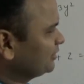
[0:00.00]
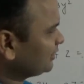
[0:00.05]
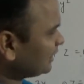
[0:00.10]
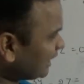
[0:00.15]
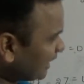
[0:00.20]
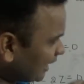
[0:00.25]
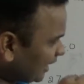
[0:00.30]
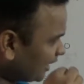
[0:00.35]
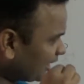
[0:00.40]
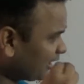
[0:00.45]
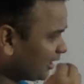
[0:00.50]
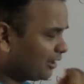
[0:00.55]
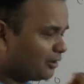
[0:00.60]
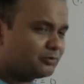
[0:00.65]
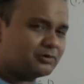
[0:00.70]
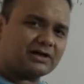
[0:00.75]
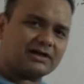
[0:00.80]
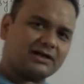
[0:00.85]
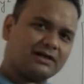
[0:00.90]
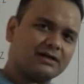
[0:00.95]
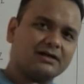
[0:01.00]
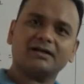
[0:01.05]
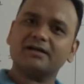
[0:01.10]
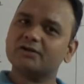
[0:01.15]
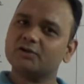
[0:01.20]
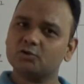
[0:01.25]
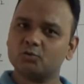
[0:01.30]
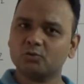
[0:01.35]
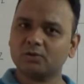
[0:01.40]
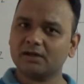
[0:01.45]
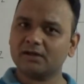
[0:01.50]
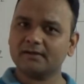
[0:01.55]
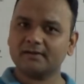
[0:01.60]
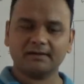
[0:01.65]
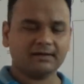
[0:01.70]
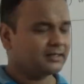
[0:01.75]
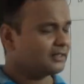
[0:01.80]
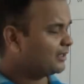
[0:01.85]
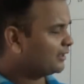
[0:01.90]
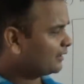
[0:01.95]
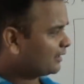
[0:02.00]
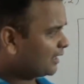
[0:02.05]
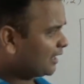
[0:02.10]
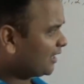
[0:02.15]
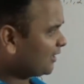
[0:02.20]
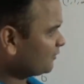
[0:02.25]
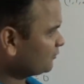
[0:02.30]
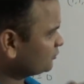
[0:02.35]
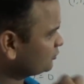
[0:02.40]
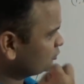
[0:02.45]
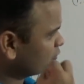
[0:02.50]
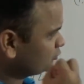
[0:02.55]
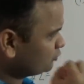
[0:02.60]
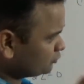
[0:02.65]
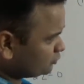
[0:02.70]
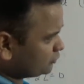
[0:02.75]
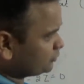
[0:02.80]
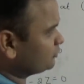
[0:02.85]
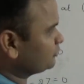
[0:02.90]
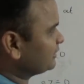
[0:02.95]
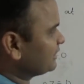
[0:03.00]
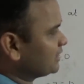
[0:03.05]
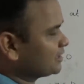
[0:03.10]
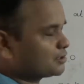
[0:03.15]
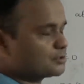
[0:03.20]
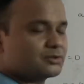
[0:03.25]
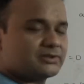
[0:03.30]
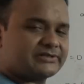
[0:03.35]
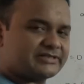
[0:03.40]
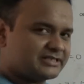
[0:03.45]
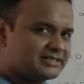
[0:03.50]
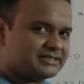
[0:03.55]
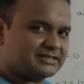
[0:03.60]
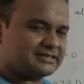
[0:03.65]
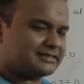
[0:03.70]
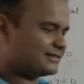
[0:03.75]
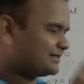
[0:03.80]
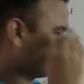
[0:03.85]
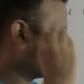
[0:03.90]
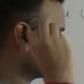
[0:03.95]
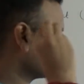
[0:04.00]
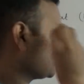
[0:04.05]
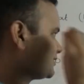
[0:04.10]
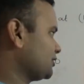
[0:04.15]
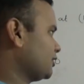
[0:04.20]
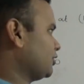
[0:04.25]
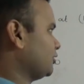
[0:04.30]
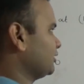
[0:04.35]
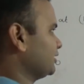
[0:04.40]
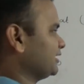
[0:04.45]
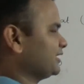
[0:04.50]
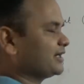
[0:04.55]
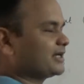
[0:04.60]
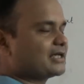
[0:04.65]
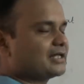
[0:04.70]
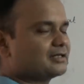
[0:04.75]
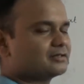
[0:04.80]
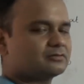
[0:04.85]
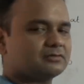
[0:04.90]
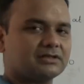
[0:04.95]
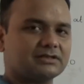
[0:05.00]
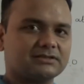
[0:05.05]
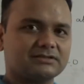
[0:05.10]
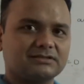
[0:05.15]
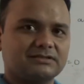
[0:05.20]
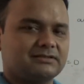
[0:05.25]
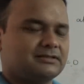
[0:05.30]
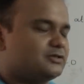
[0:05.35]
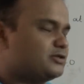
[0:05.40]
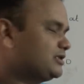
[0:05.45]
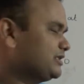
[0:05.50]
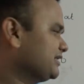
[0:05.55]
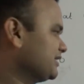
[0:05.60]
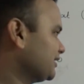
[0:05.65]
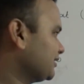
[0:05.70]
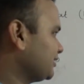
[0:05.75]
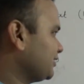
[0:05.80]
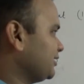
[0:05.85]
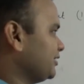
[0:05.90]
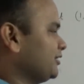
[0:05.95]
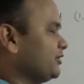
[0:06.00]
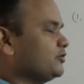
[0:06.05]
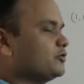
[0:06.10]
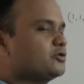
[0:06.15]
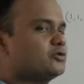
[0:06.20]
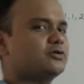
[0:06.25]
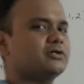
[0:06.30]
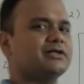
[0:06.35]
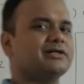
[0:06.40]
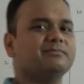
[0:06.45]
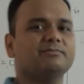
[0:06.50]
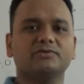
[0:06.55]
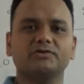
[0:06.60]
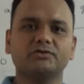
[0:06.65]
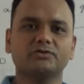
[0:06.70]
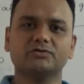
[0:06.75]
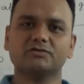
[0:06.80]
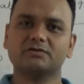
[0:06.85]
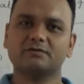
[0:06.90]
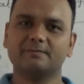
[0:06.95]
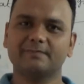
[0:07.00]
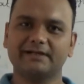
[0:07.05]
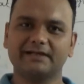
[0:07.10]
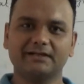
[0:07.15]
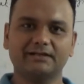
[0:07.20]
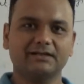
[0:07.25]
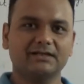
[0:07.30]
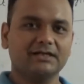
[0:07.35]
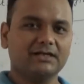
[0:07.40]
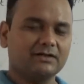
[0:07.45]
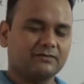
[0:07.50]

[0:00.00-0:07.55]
how clever you are, how good your calculation is. That's all in calculus. Nothing. You don't have to use your brain.